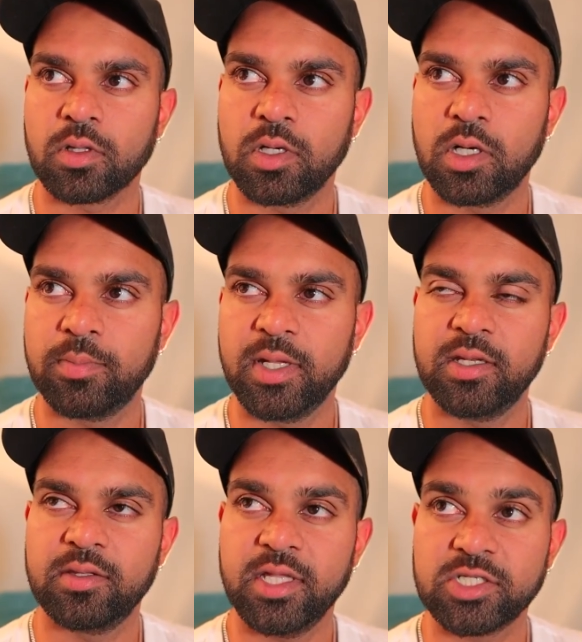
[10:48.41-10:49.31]

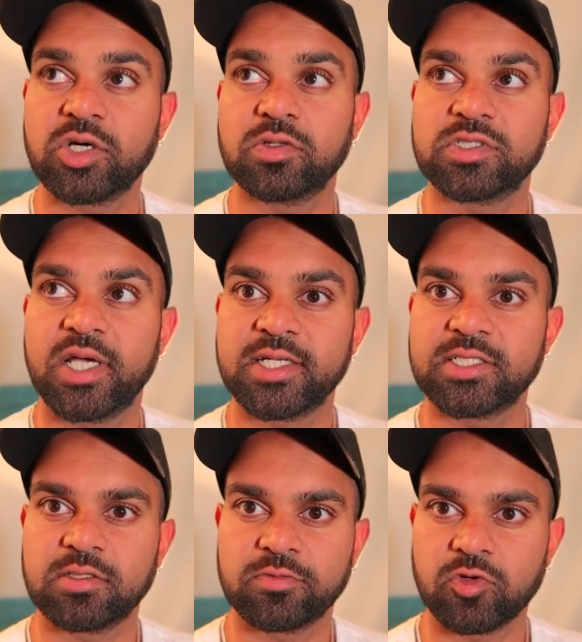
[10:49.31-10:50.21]
In this context,
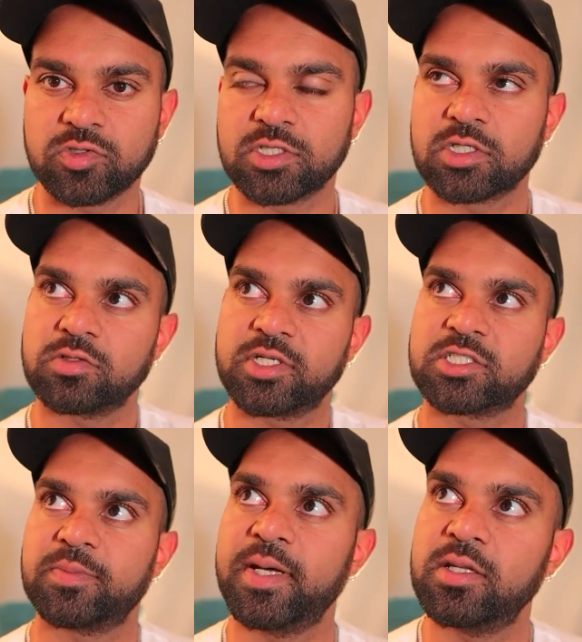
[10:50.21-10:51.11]
and of course it's context
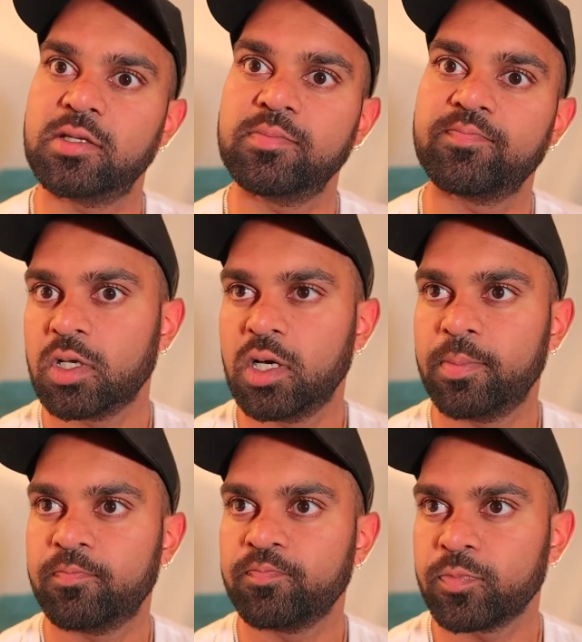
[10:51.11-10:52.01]
dependent,
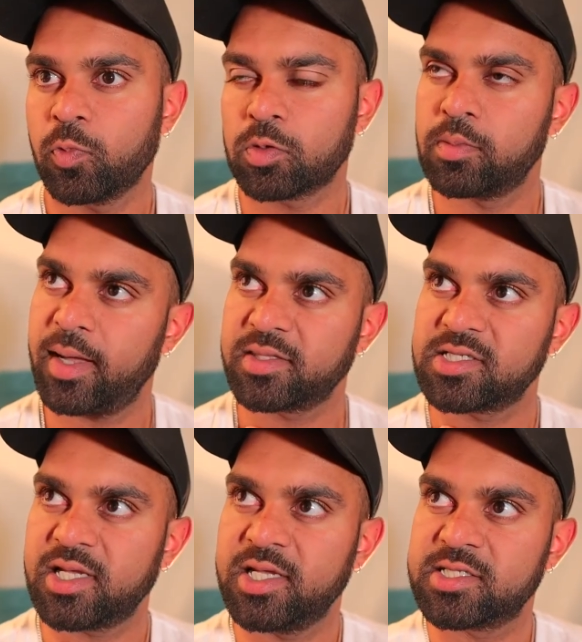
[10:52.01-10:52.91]
what I'm about to
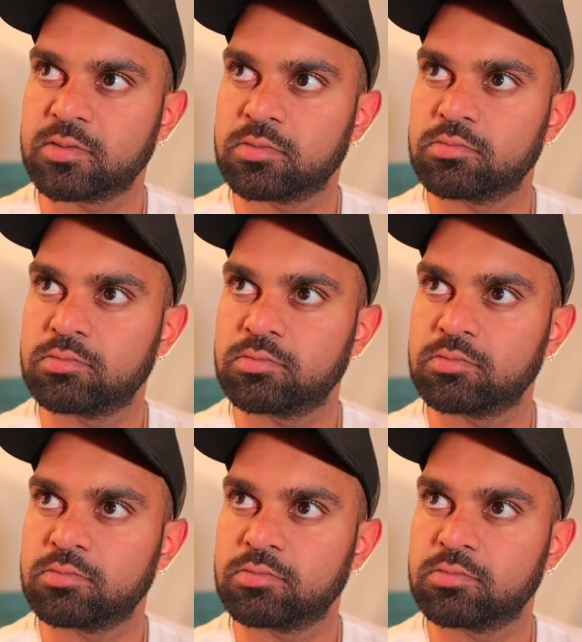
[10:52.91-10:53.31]
say isn't